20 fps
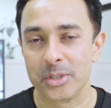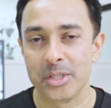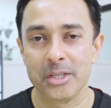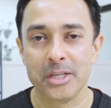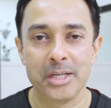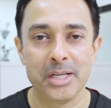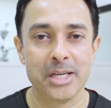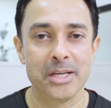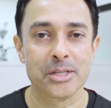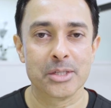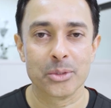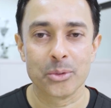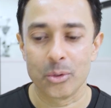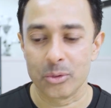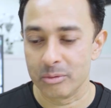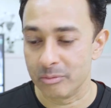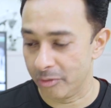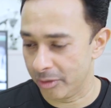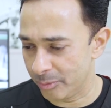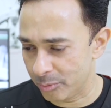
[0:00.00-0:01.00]
or 30 years
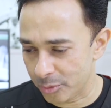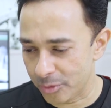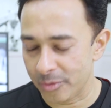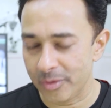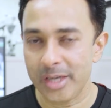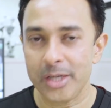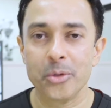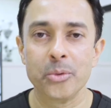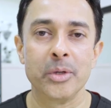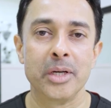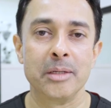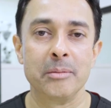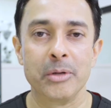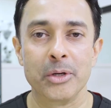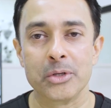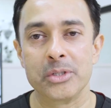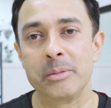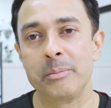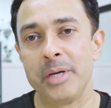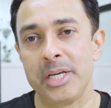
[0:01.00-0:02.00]
old, we would redo it
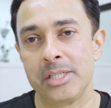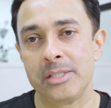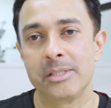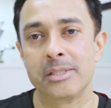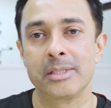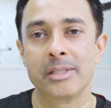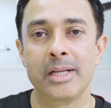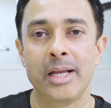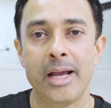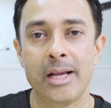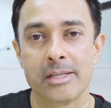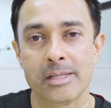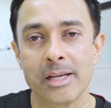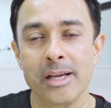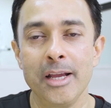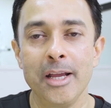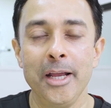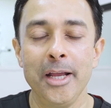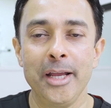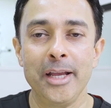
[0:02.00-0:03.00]
because the patient still has
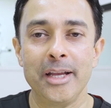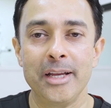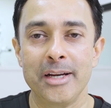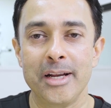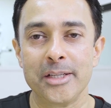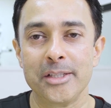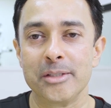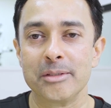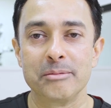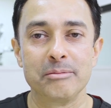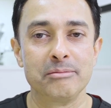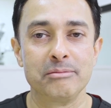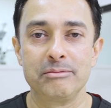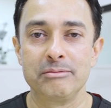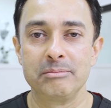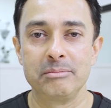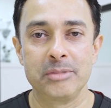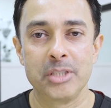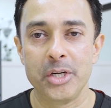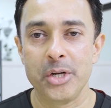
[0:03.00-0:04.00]
another
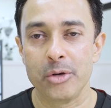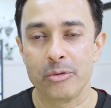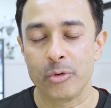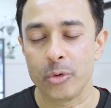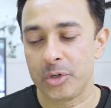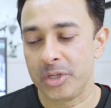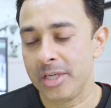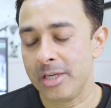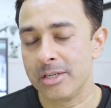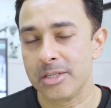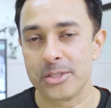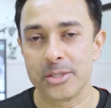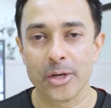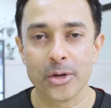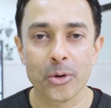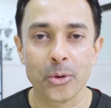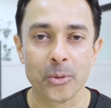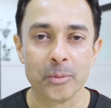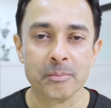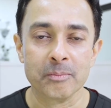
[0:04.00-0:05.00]
30 or 40 years
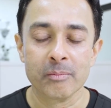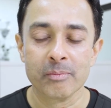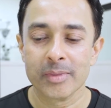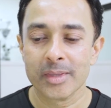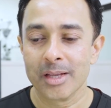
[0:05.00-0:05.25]
to go.